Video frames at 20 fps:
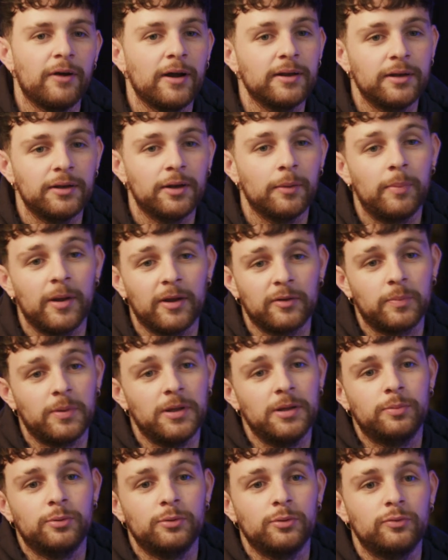finding the best
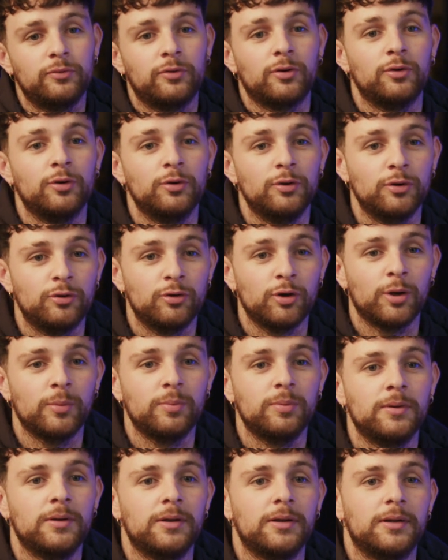people to do the job,